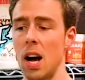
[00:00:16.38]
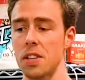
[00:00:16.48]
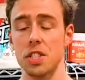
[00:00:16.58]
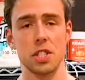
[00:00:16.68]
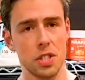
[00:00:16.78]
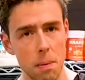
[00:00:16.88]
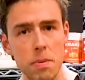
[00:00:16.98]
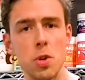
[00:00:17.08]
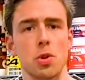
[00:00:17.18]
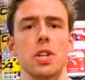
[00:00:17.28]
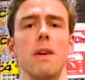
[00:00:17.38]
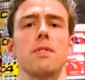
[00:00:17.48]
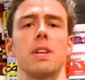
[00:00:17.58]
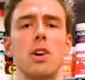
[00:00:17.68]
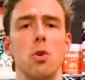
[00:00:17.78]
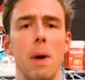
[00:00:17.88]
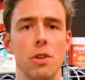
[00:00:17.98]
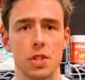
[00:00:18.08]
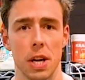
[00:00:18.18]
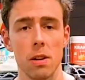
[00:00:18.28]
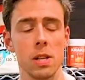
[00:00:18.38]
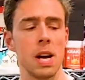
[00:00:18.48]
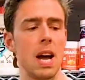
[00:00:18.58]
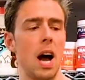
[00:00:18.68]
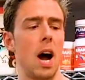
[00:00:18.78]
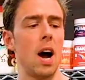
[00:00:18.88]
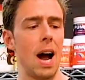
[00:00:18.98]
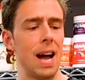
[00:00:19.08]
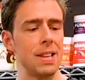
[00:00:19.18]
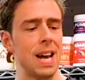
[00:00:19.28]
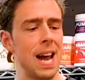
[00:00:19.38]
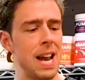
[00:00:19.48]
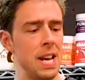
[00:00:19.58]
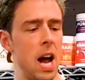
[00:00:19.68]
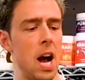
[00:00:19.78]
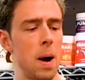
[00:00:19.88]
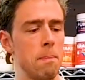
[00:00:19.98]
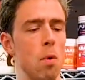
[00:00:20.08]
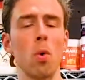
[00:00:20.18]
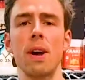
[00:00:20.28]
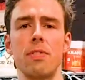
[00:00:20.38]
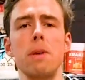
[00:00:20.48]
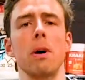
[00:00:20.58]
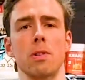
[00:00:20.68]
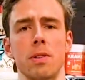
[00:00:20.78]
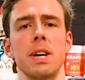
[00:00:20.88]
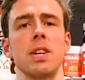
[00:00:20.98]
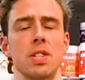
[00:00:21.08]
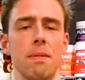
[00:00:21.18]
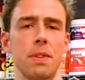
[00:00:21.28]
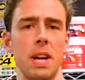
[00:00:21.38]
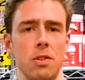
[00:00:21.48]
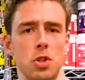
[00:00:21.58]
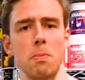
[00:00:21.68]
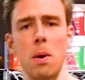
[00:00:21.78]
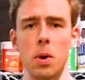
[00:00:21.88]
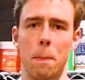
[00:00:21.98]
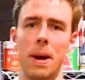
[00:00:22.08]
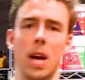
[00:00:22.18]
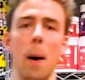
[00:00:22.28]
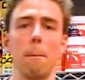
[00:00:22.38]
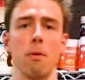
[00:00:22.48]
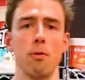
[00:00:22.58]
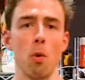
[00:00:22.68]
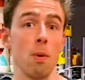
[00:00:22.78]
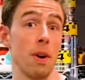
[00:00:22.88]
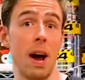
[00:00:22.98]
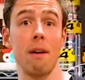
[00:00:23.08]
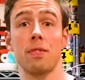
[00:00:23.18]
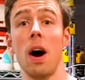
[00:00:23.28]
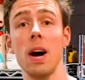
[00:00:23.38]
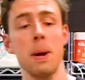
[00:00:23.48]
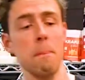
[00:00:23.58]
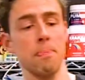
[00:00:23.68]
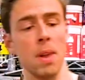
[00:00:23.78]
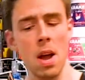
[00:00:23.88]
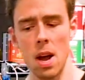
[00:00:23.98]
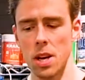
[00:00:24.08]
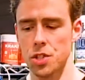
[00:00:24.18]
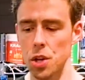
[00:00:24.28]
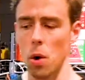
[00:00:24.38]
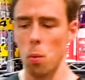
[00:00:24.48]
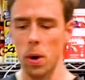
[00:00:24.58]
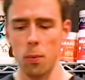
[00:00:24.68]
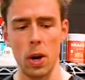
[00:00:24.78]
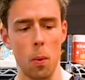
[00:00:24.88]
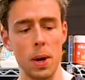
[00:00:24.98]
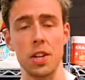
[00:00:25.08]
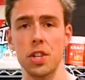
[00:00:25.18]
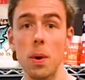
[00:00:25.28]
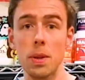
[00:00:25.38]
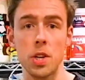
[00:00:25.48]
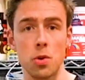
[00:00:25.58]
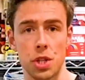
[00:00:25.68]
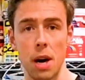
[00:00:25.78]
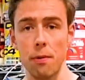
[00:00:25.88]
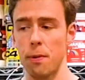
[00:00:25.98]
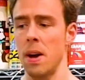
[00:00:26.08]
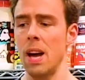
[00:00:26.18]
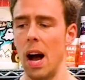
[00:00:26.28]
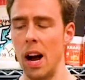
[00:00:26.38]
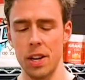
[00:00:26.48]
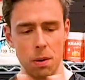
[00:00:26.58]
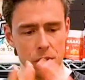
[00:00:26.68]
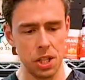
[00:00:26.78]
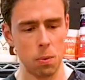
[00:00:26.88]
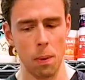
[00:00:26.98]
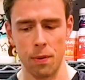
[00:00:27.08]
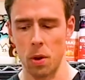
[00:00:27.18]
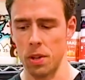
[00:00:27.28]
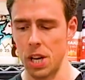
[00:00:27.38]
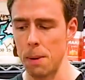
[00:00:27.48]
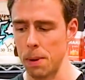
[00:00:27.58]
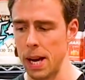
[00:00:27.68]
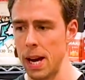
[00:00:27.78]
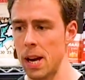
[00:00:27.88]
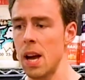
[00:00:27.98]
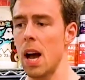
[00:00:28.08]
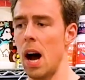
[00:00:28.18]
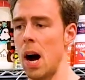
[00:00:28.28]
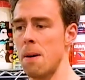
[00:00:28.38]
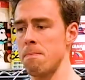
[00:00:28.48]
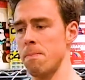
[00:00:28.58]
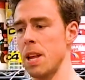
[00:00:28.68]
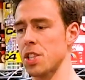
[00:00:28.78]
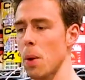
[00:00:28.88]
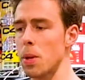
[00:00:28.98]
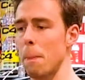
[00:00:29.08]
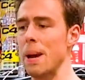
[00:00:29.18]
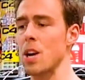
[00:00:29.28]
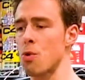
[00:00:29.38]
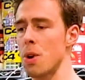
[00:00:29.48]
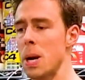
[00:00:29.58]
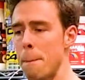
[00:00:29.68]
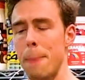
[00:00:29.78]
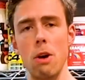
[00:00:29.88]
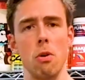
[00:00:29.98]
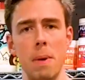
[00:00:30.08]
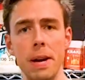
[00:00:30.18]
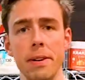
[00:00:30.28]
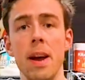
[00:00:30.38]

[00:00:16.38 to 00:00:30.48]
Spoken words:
some new stuff to tell you about still, and then more gifty bundle things and everything else you might want to pick up before we run out of time. So, what have we got? We're going to start with the new stuff. You can obviously see what we've got on the table here. Let's go with a big green pyramid.